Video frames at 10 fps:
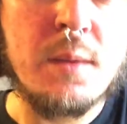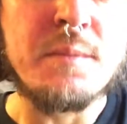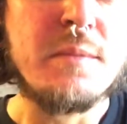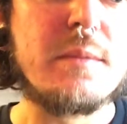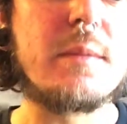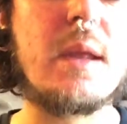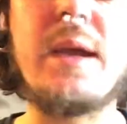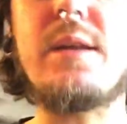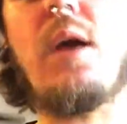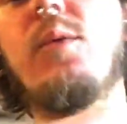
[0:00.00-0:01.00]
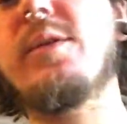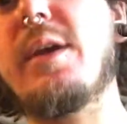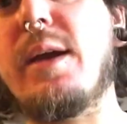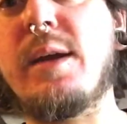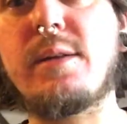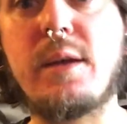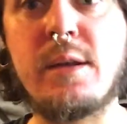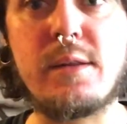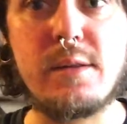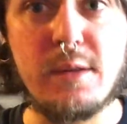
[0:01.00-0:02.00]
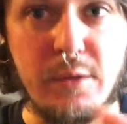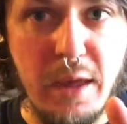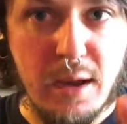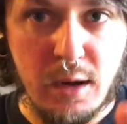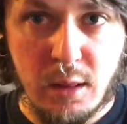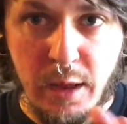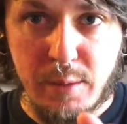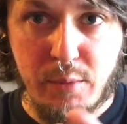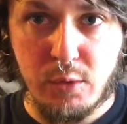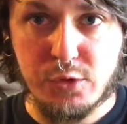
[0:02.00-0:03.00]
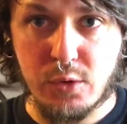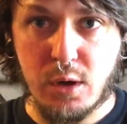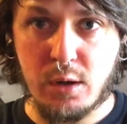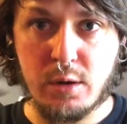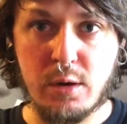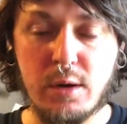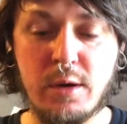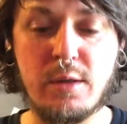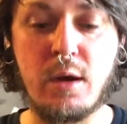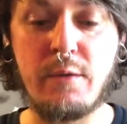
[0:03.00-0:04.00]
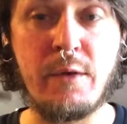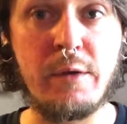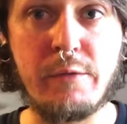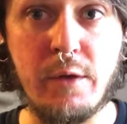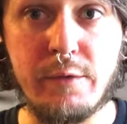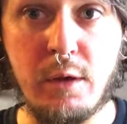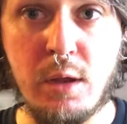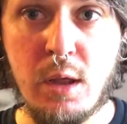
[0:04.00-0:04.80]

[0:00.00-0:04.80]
I want to say it's still that kind of light Poschl color. It's very fluffy.